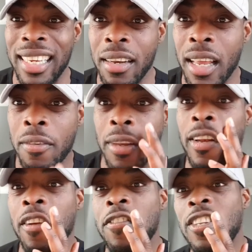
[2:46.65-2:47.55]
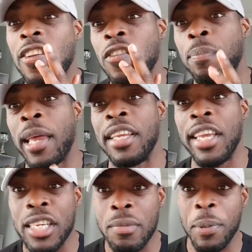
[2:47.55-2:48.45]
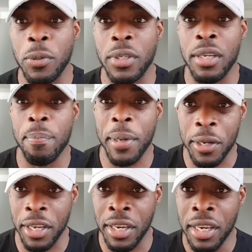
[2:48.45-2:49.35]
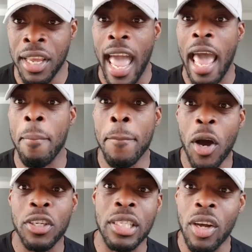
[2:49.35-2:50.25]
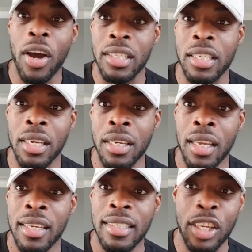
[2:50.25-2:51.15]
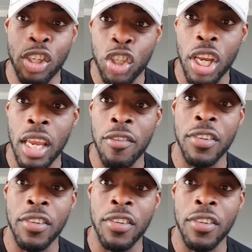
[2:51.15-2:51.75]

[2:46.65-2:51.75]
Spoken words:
that physique you spend years building and months dieting to achieve,